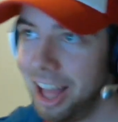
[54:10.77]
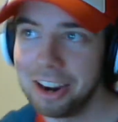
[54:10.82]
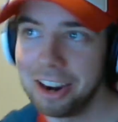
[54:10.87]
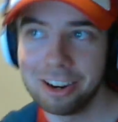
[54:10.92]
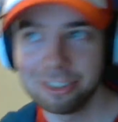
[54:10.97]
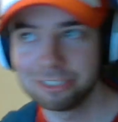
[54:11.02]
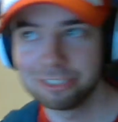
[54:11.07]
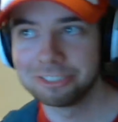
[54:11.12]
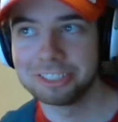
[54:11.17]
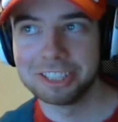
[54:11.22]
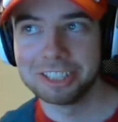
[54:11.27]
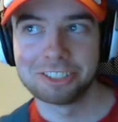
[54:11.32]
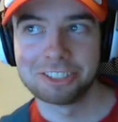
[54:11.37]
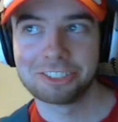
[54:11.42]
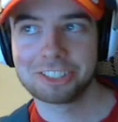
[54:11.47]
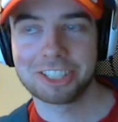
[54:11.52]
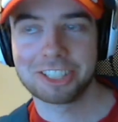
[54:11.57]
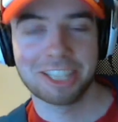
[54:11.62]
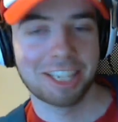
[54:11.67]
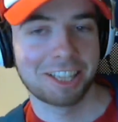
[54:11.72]
of
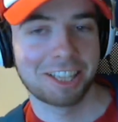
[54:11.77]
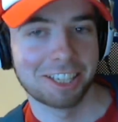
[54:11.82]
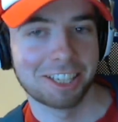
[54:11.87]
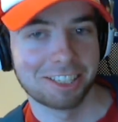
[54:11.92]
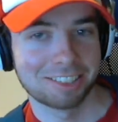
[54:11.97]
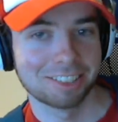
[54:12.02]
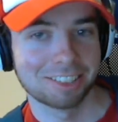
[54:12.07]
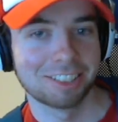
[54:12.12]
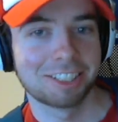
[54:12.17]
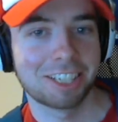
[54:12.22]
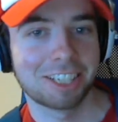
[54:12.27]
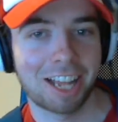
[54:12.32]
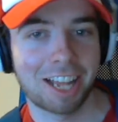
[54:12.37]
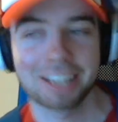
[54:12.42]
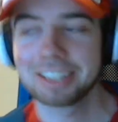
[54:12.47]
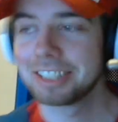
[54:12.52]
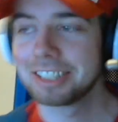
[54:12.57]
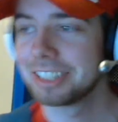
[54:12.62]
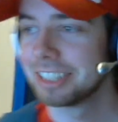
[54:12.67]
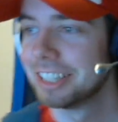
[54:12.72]
interesting things in chat.
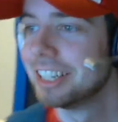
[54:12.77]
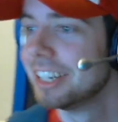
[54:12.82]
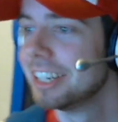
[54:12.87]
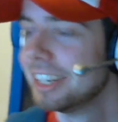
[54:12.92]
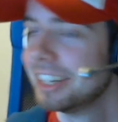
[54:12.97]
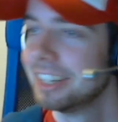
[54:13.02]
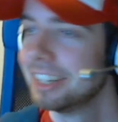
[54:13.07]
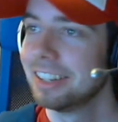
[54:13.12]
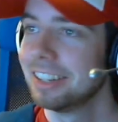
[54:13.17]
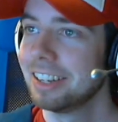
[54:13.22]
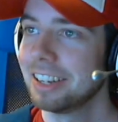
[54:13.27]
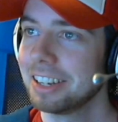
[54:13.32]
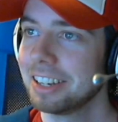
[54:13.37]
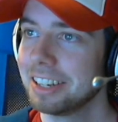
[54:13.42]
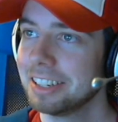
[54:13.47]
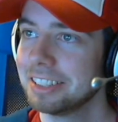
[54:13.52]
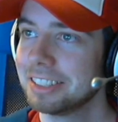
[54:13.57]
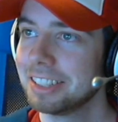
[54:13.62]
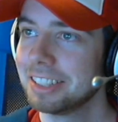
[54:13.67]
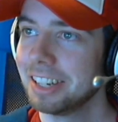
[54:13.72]
I
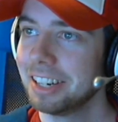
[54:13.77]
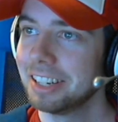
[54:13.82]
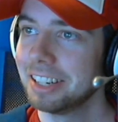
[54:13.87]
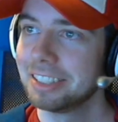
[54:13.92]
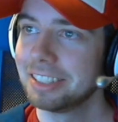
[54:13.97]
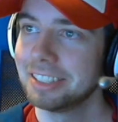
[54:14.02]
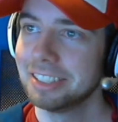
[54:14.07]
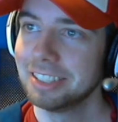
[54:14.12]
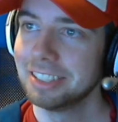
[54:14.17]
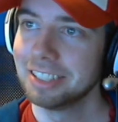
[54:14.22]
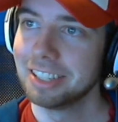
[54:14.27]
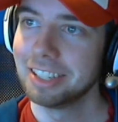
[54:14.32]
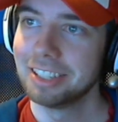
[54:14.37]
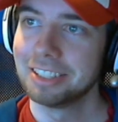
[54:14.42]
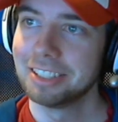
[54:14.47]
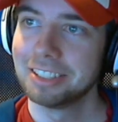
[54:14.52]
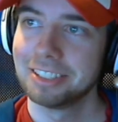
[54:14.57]
gotta say, yeah.